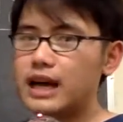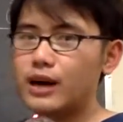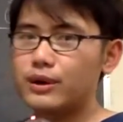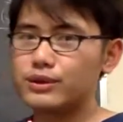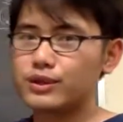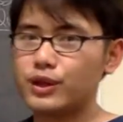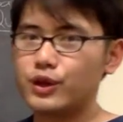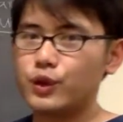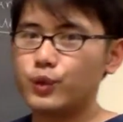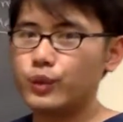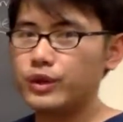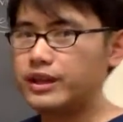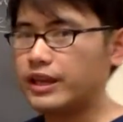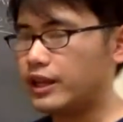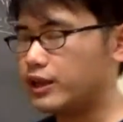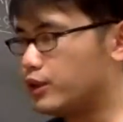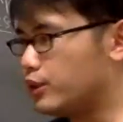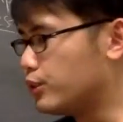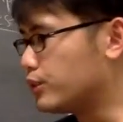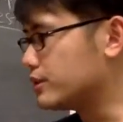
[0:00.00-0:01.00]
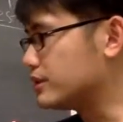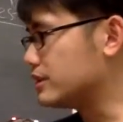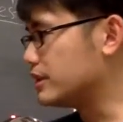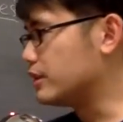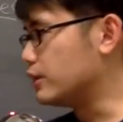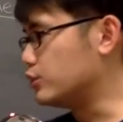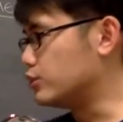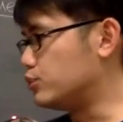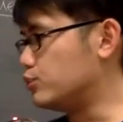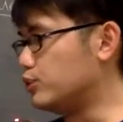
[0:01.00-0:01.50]
out, we can use
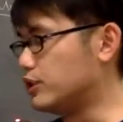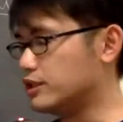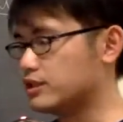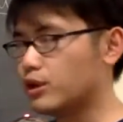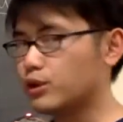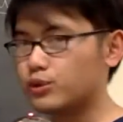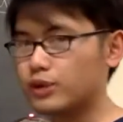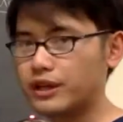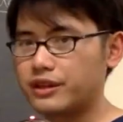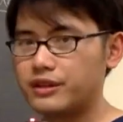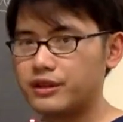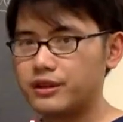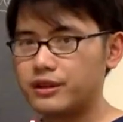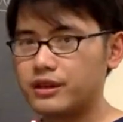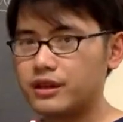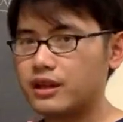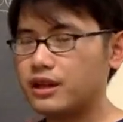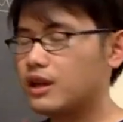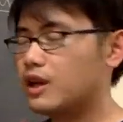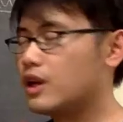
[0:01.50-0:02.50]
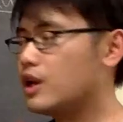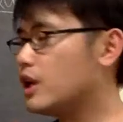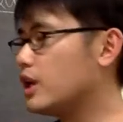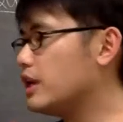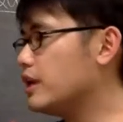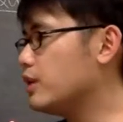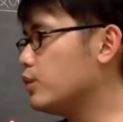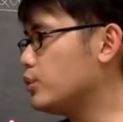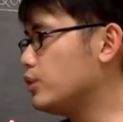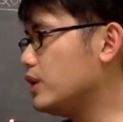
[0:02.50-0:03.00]
the result right here
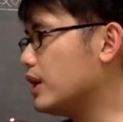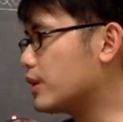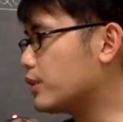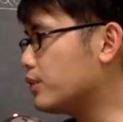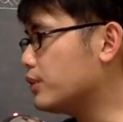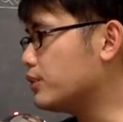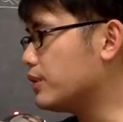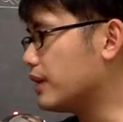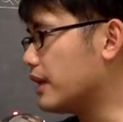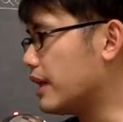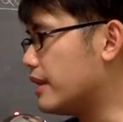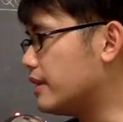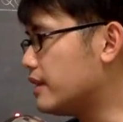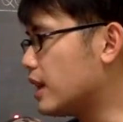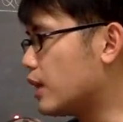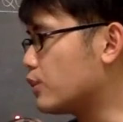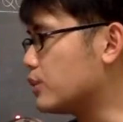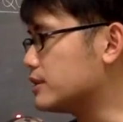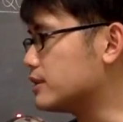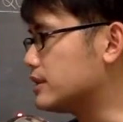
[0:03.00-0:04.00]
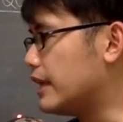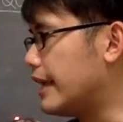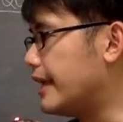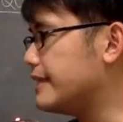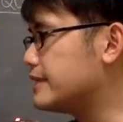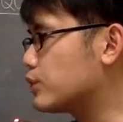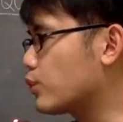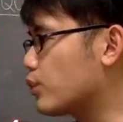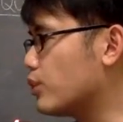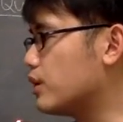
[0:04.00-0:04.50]
we are going to end up with a
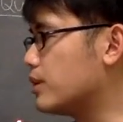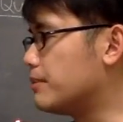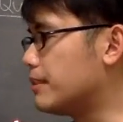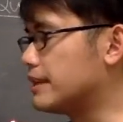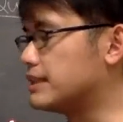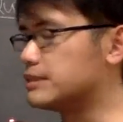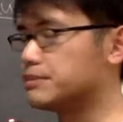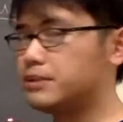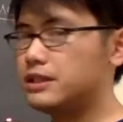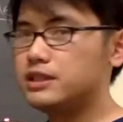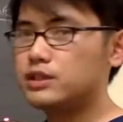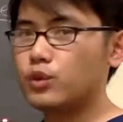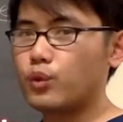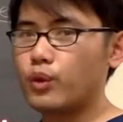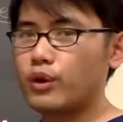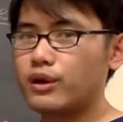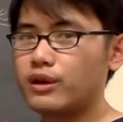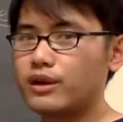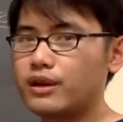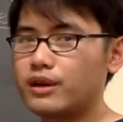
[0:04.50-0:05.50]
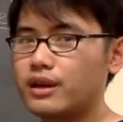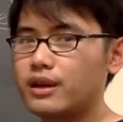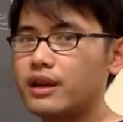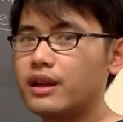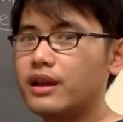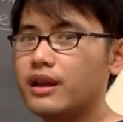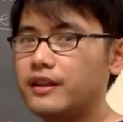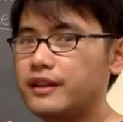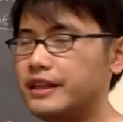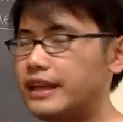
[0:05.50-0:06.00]
squared minus b squared.
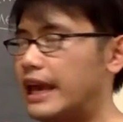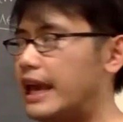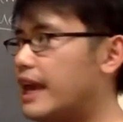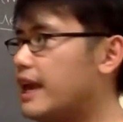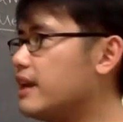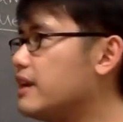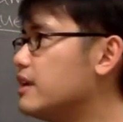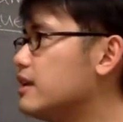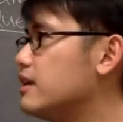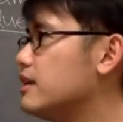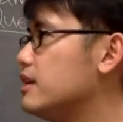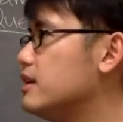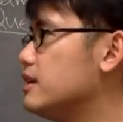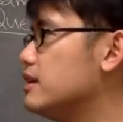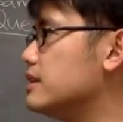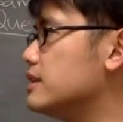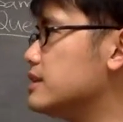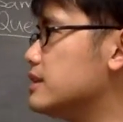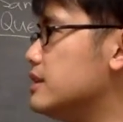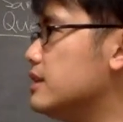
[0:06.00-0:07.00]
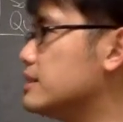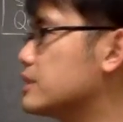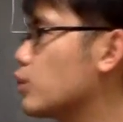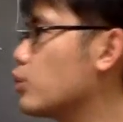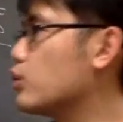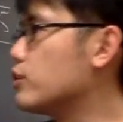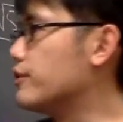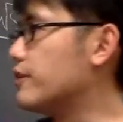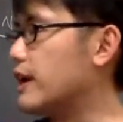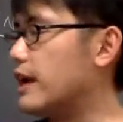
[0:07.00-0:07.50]
The a is the
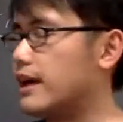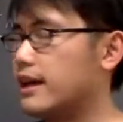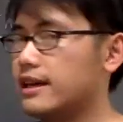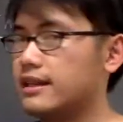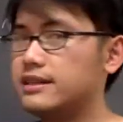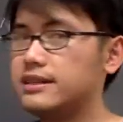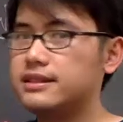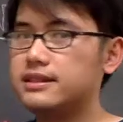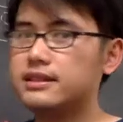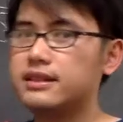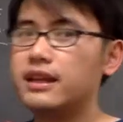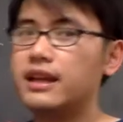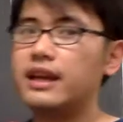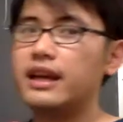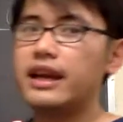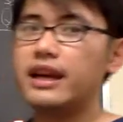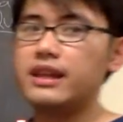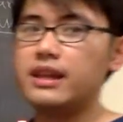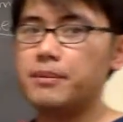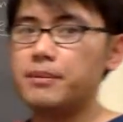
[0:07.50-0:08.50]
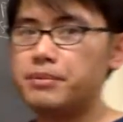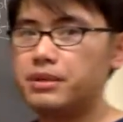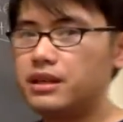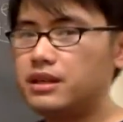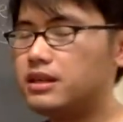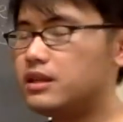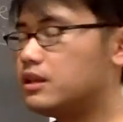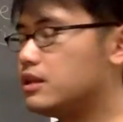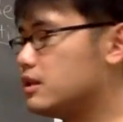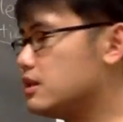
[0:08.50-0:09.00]
square root of x, and the
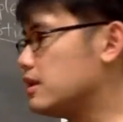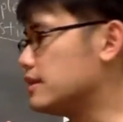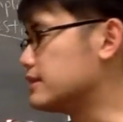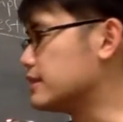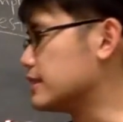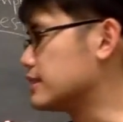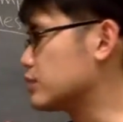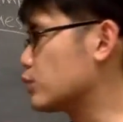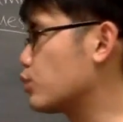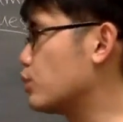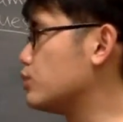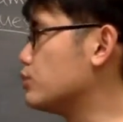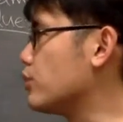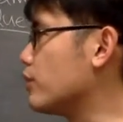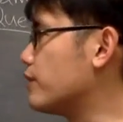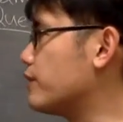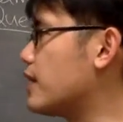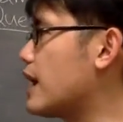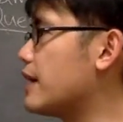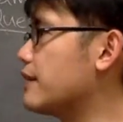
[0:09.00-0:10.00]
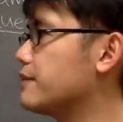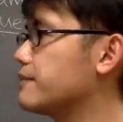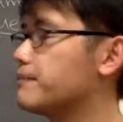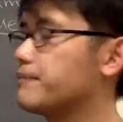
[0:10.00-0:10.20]
b is the square root of 5.